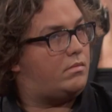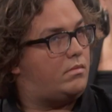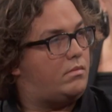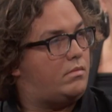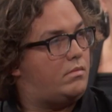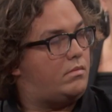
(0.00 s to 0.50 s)

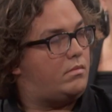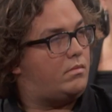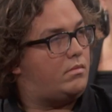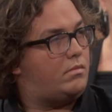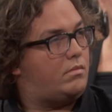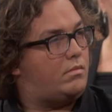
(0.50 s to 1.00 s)

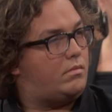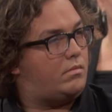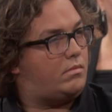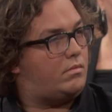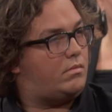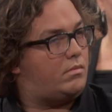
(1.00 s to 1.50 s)

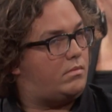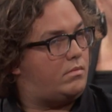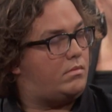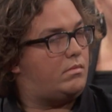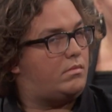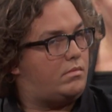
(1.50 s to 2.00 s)

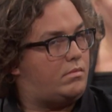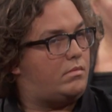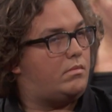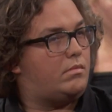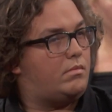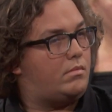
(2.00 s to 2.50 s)

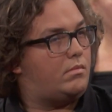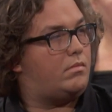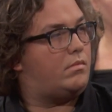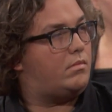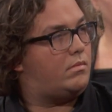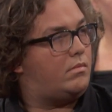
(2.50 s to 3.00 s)

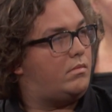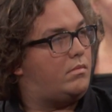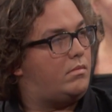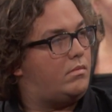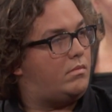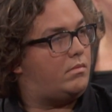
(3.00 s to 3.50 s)

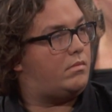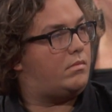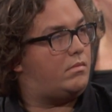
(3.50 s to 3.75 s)
(silent)